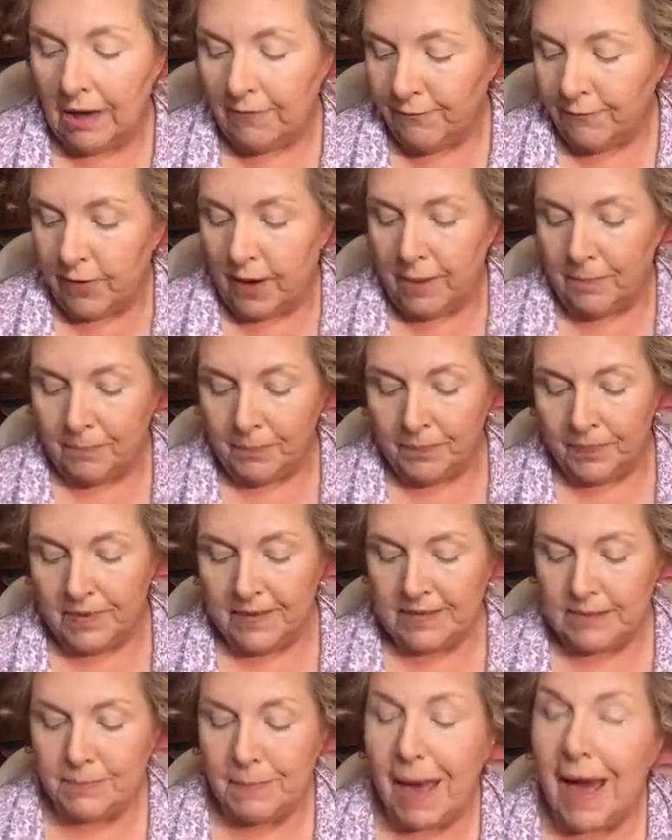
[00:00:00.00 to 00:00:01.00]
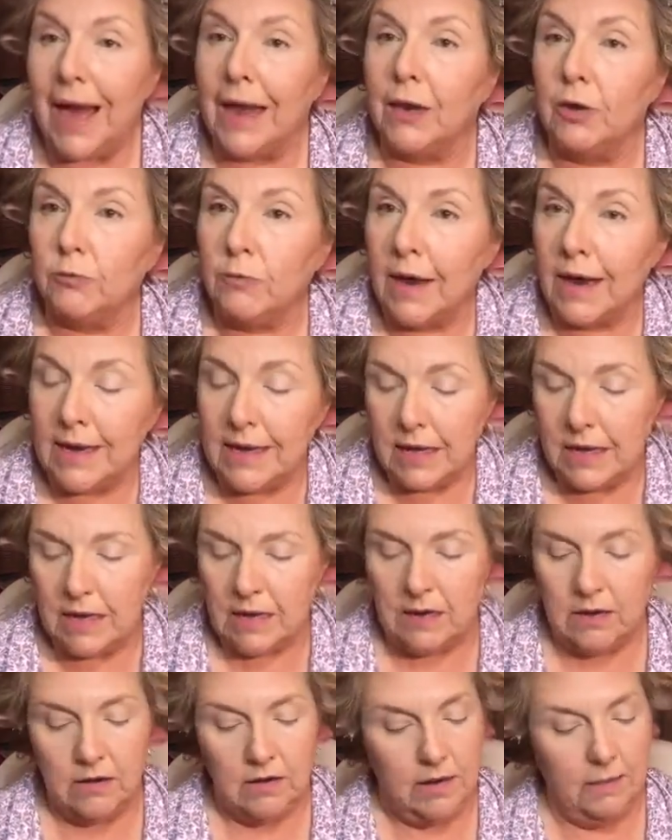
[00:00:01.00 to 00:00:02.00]
from this palette right
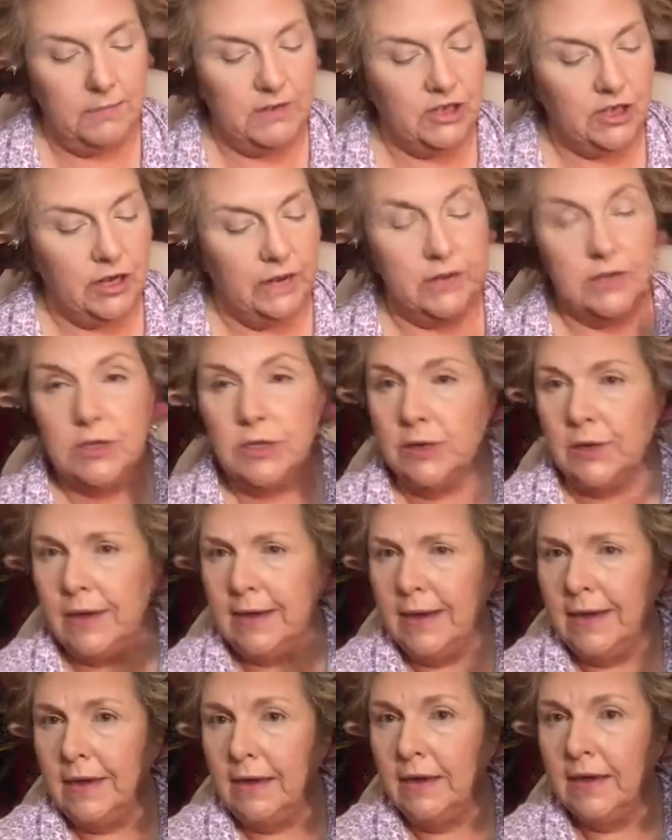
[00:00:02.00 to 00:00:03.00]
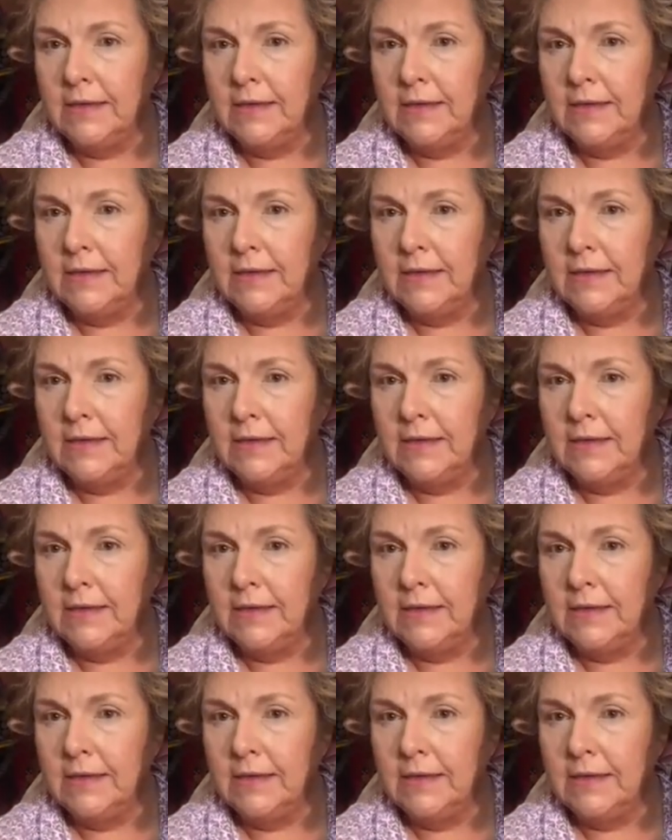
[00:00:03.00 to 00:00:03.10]
here. Let me show it to you.